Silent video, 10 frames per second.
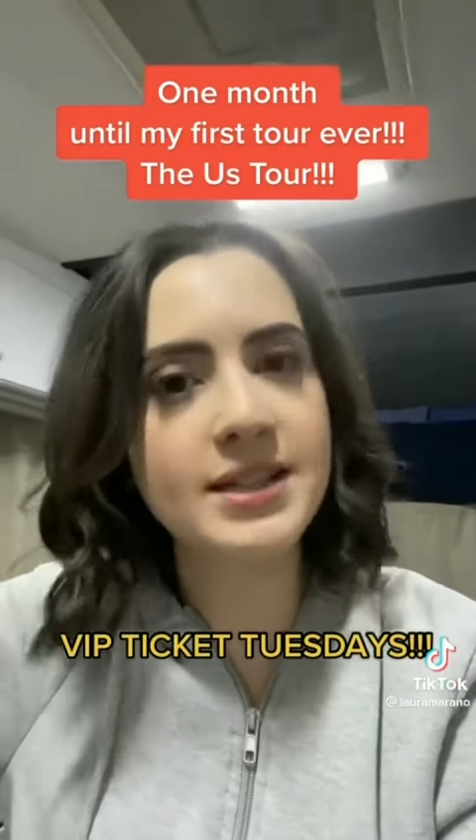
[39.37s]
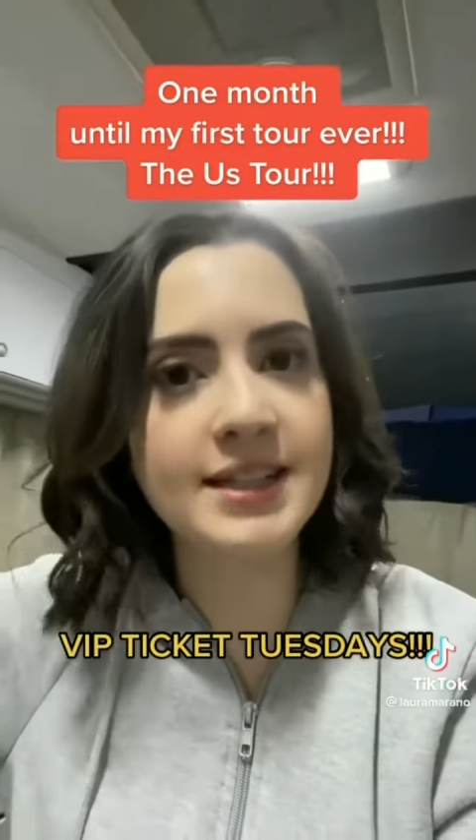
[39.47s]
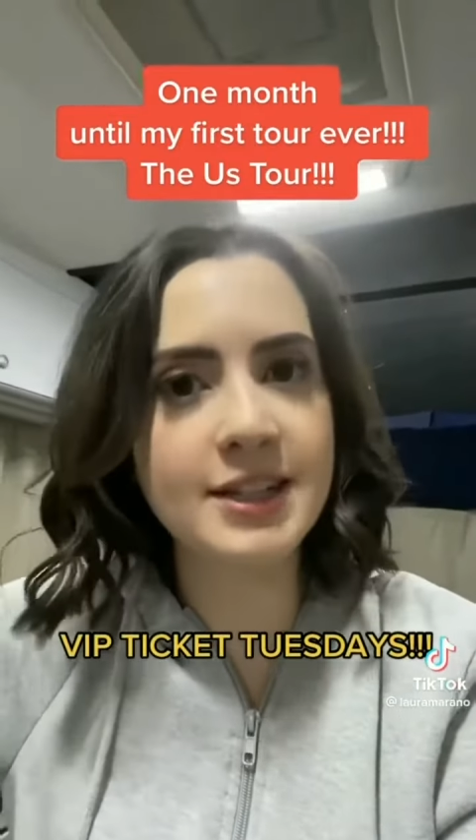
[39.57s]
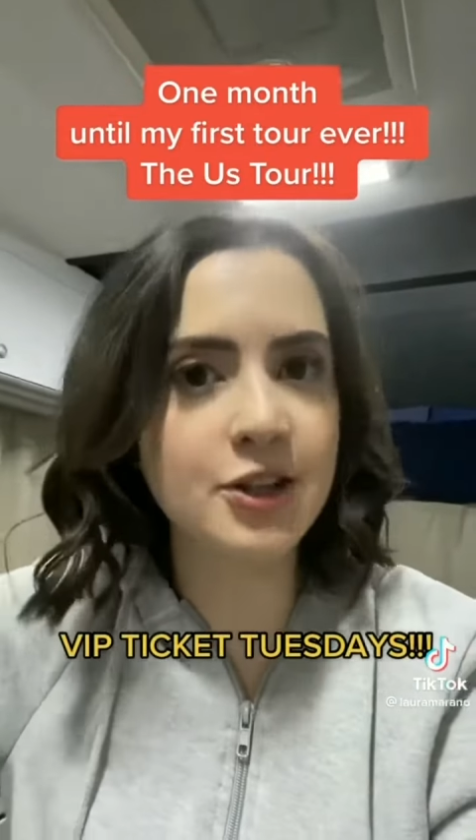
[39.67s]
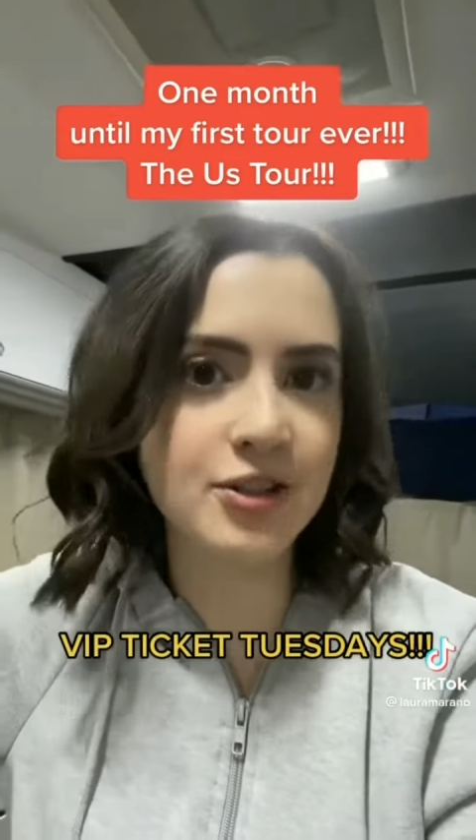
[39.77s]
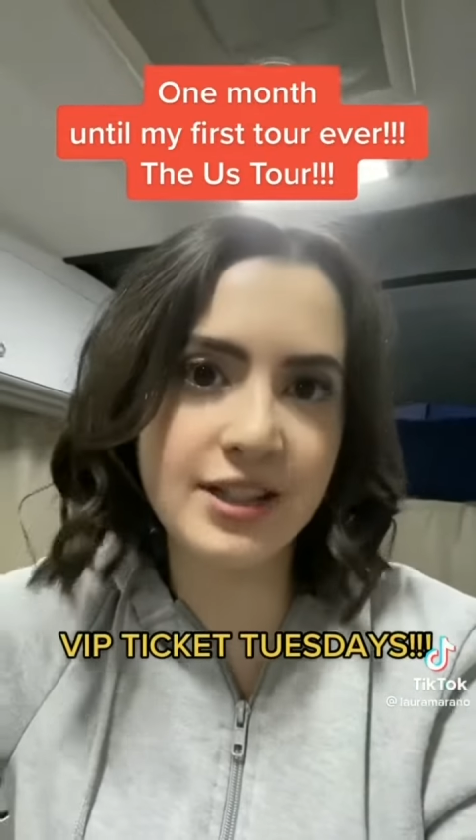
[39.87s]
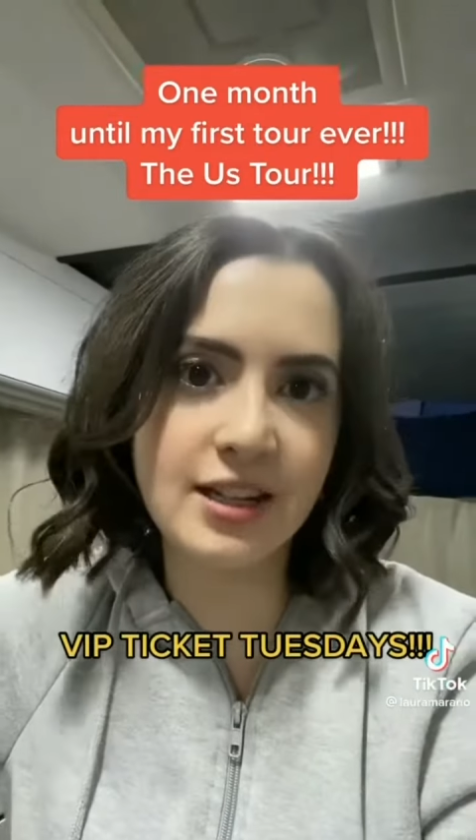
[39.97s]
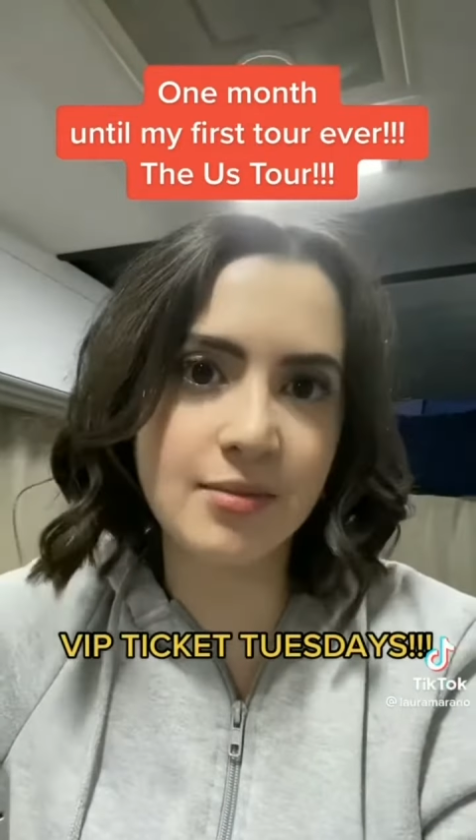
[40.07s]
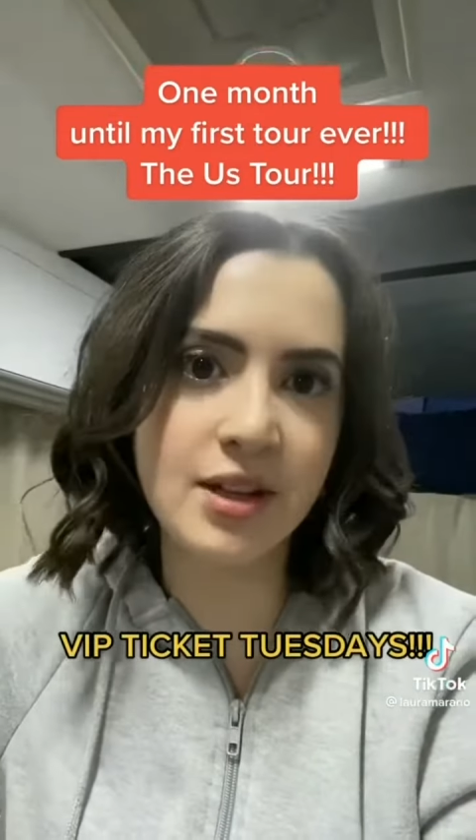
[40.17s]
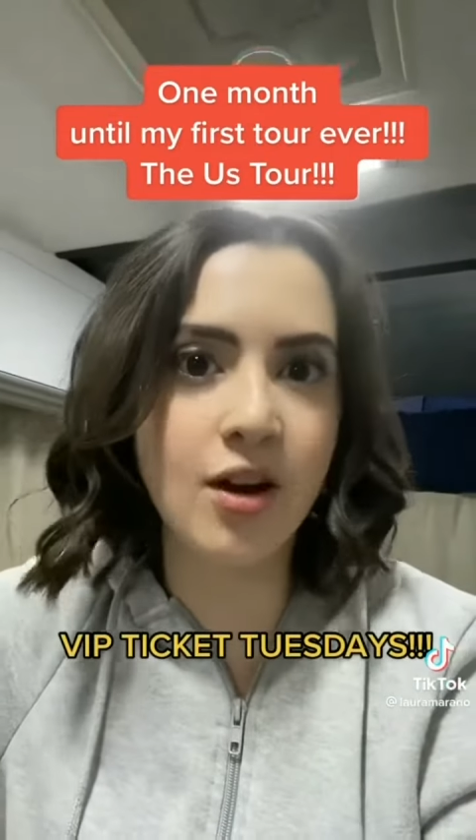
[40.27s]
city you're
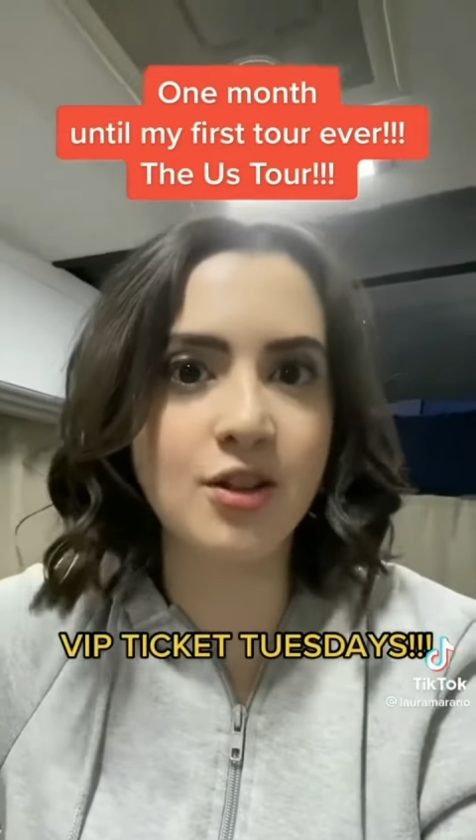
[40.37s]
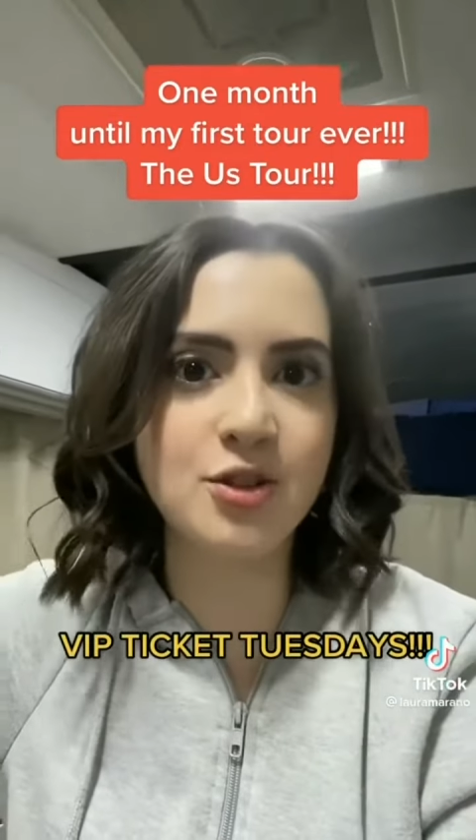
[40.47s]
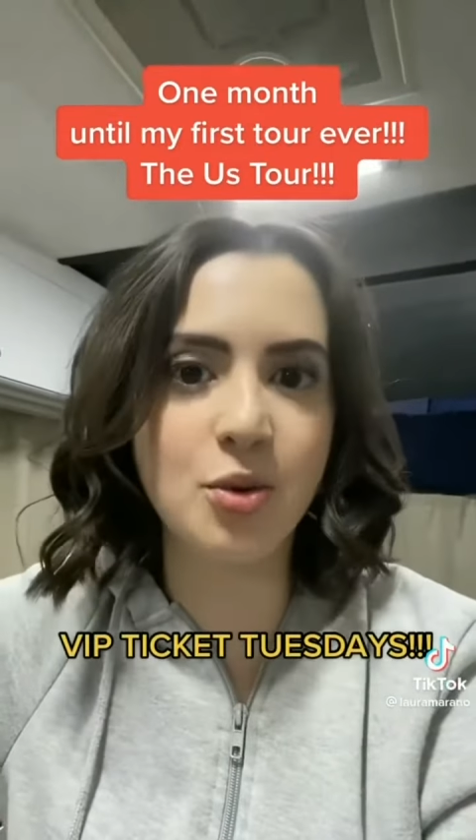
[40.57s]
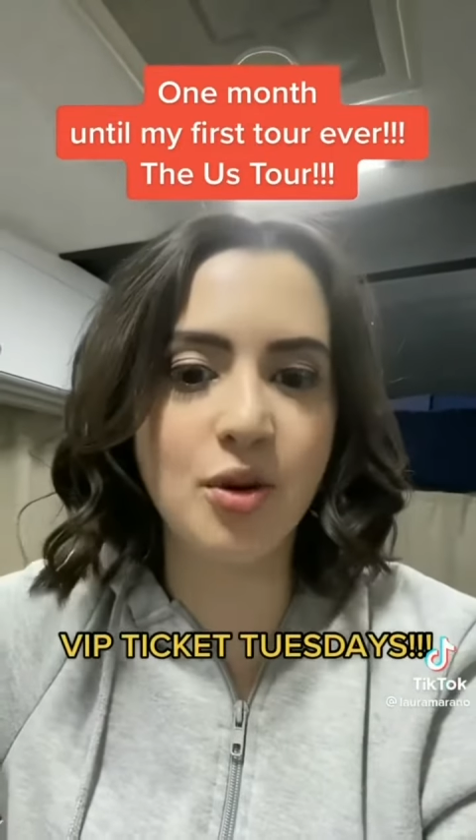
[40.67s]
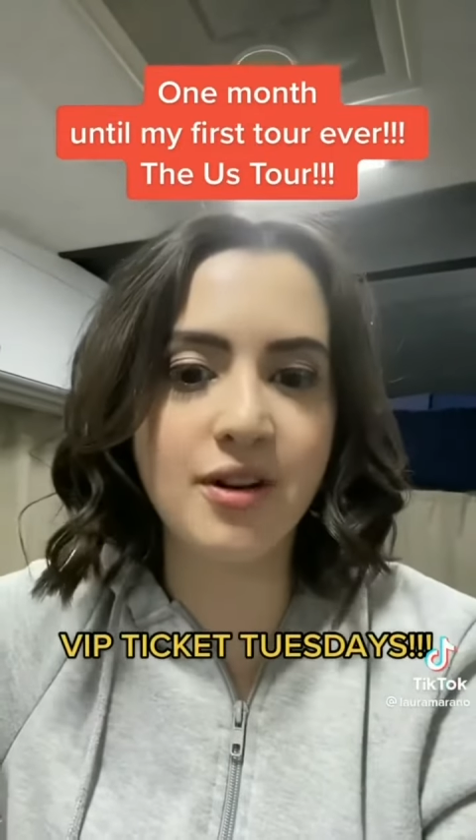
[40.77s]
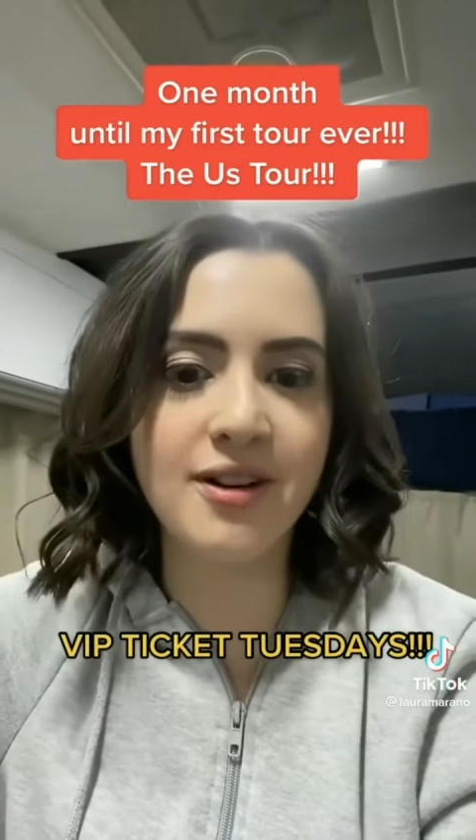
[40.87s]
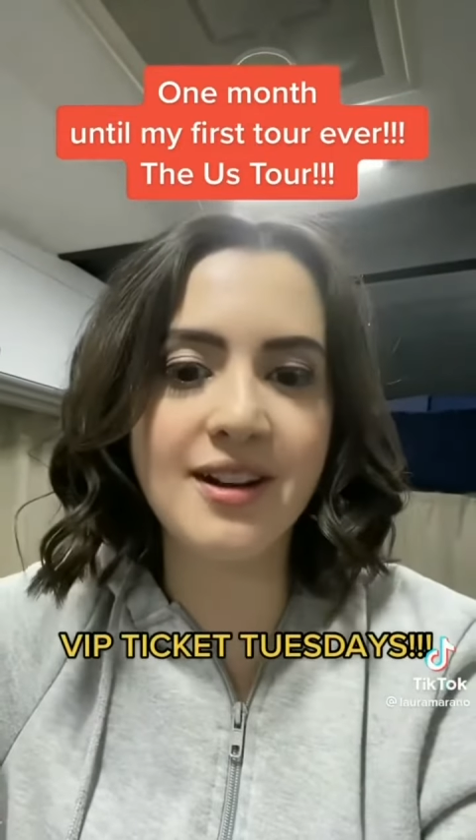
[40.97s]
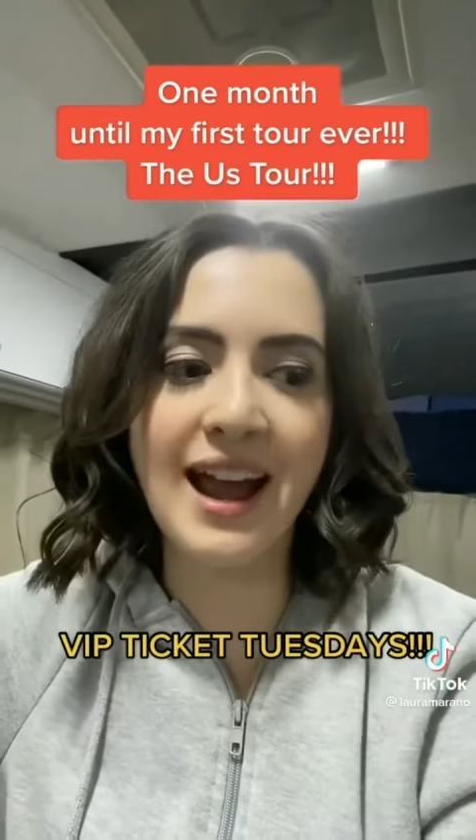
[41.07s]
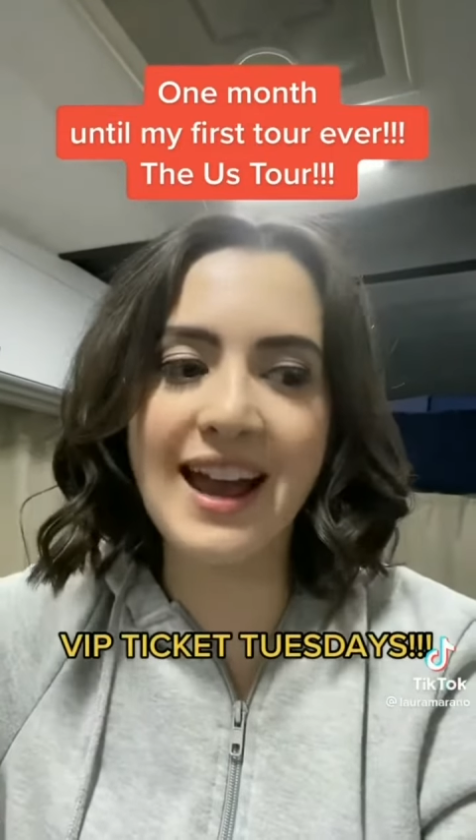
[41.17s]
seeing me on tour.